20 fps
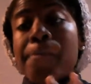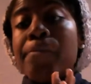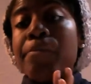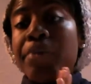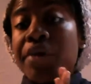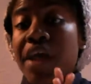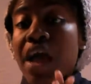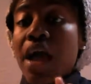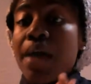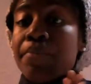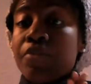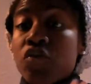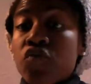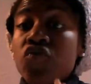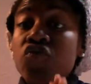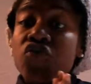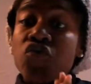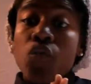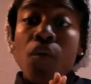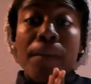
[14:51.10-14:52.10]
But I'm
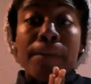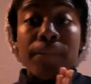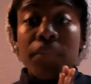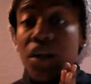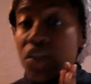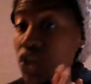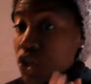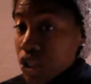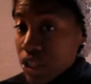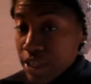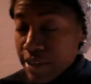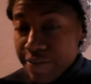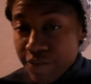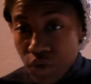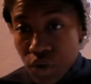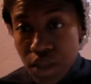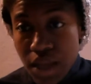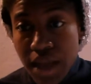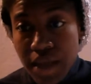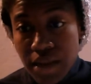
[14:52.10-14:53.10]
used to a much
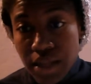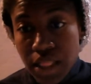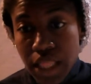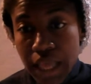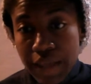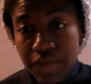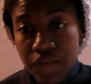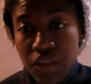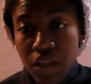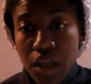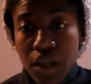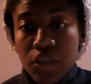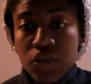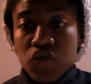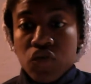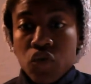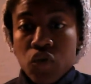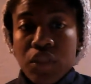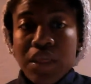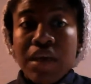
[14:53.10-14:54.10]
different kind of lifestyle.
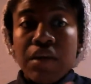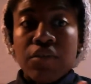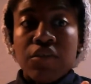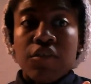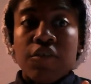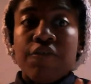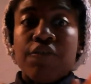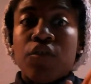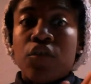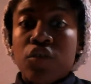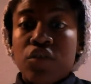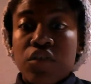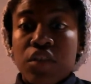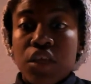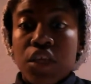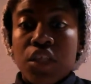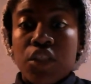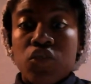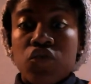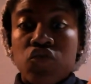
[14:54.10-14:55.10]
So that is the first thing.